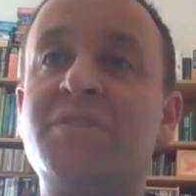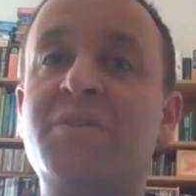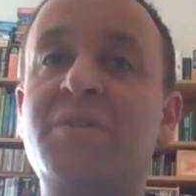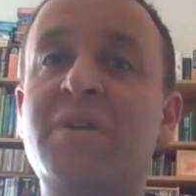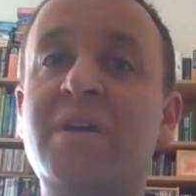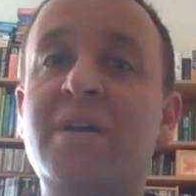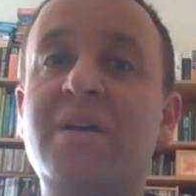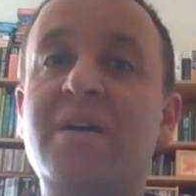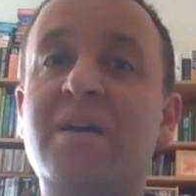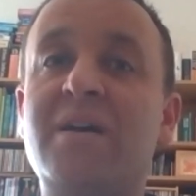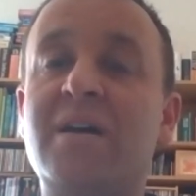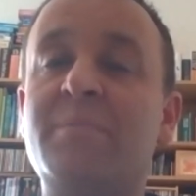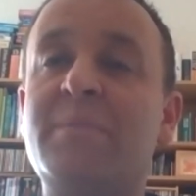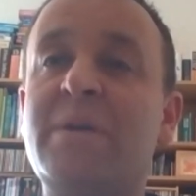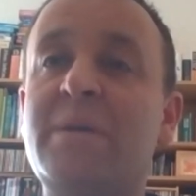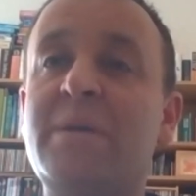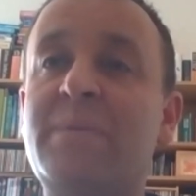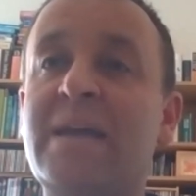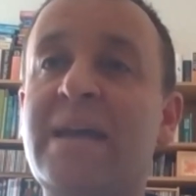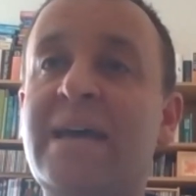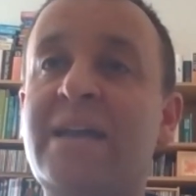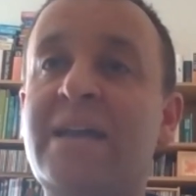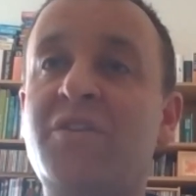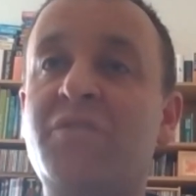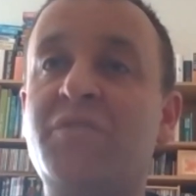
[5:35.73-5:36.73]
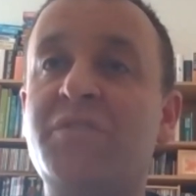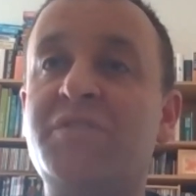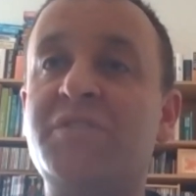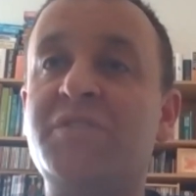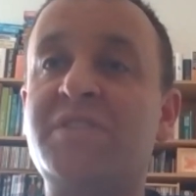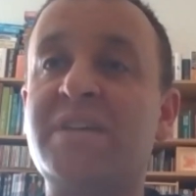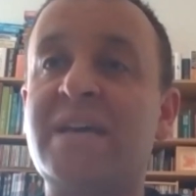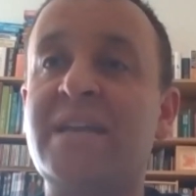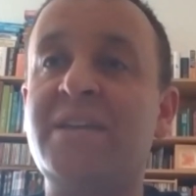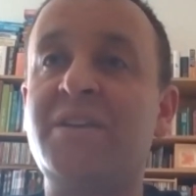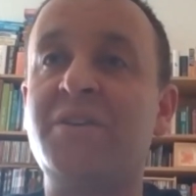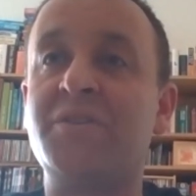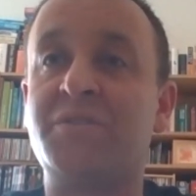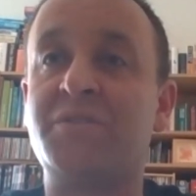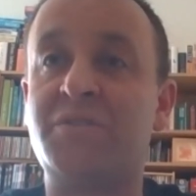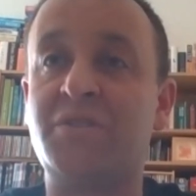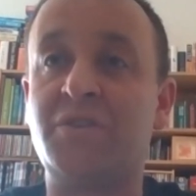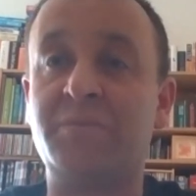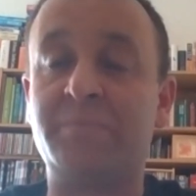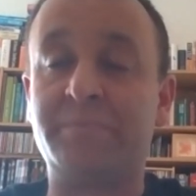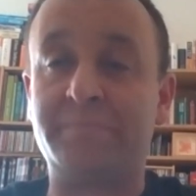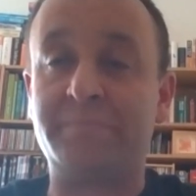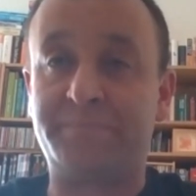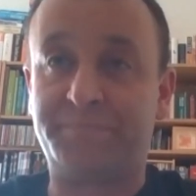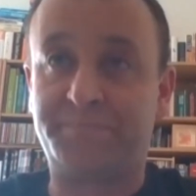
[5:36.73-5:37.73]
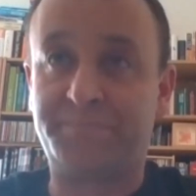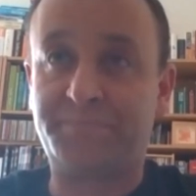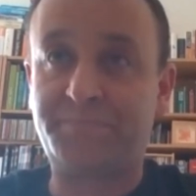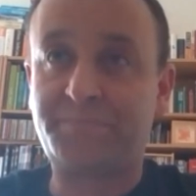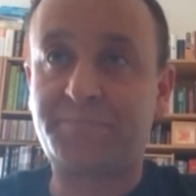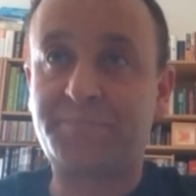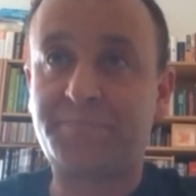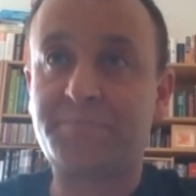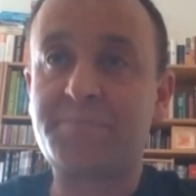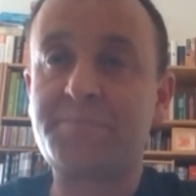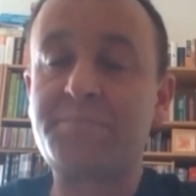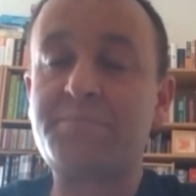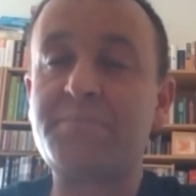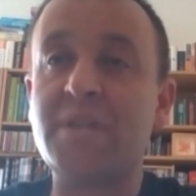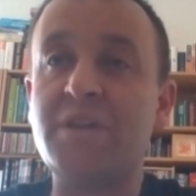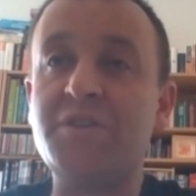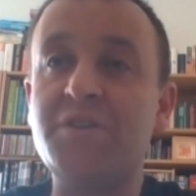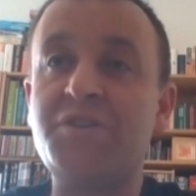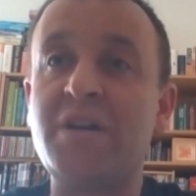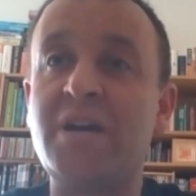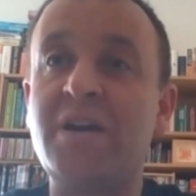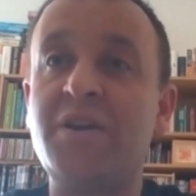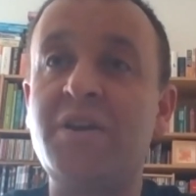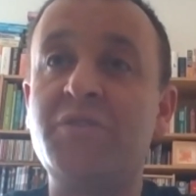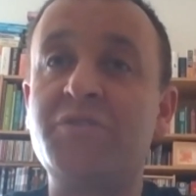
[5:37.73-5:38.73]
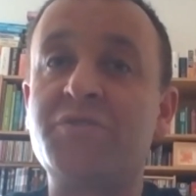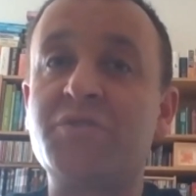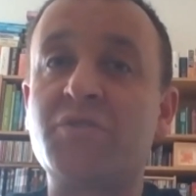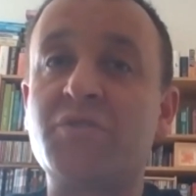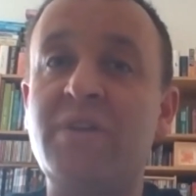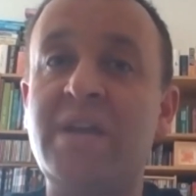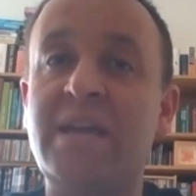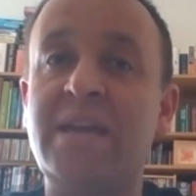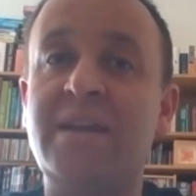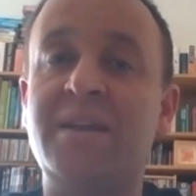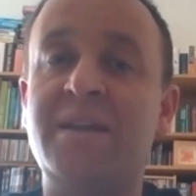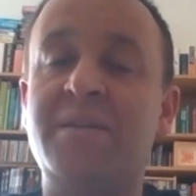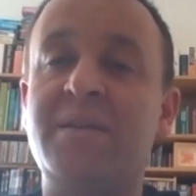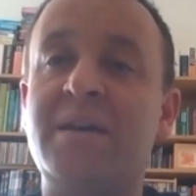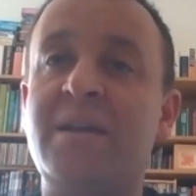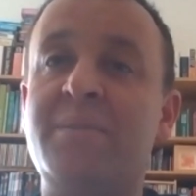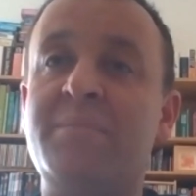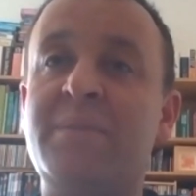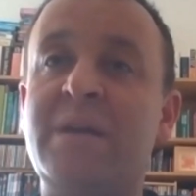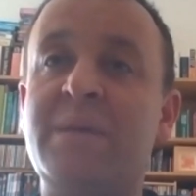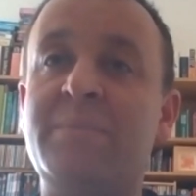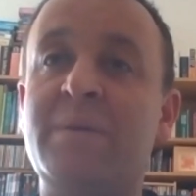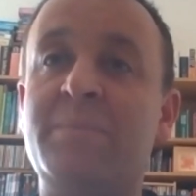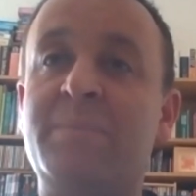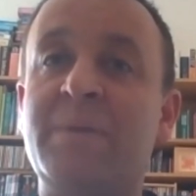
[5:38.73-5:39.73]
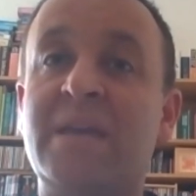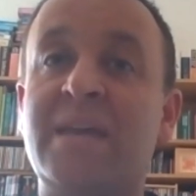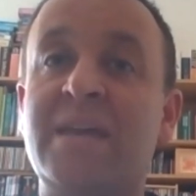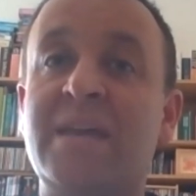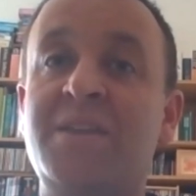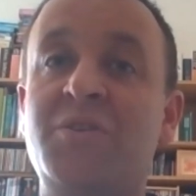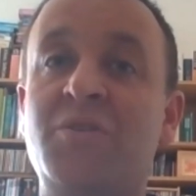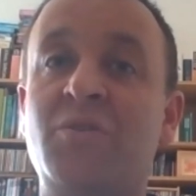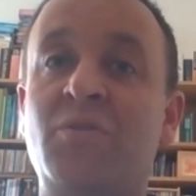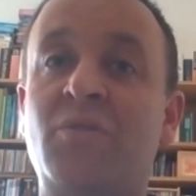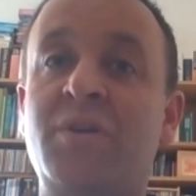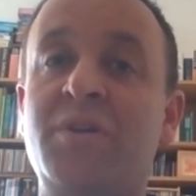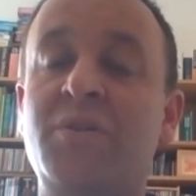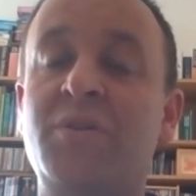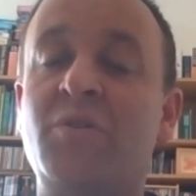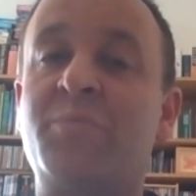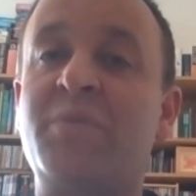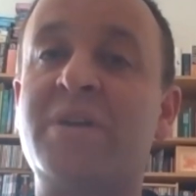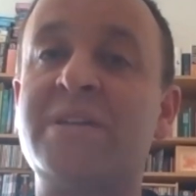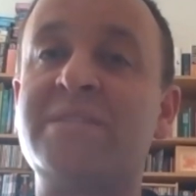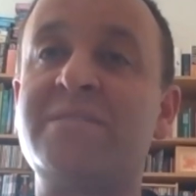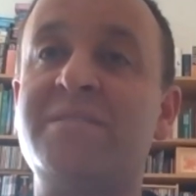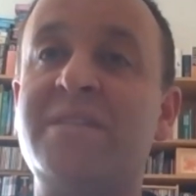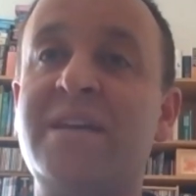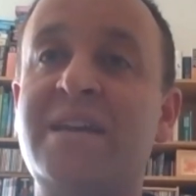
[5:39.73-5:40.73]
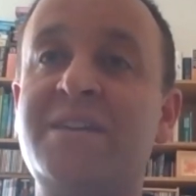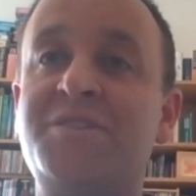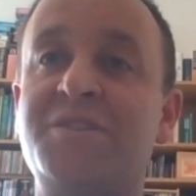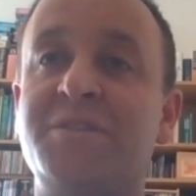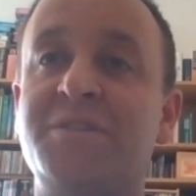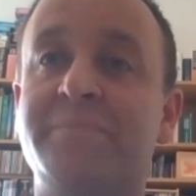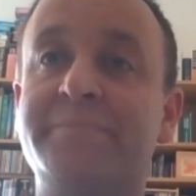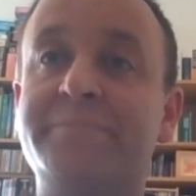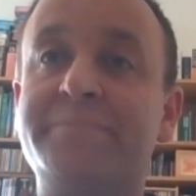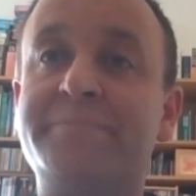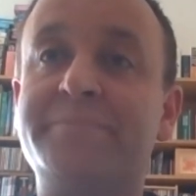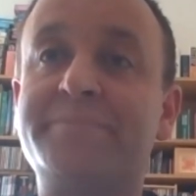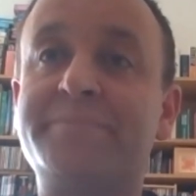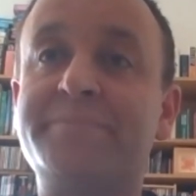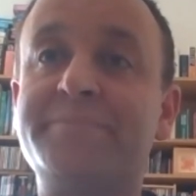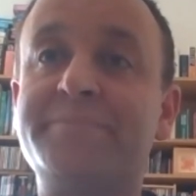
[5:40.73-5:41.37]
So I'll maybe hand over to Daniel to share your screen and maybe begin your presentation.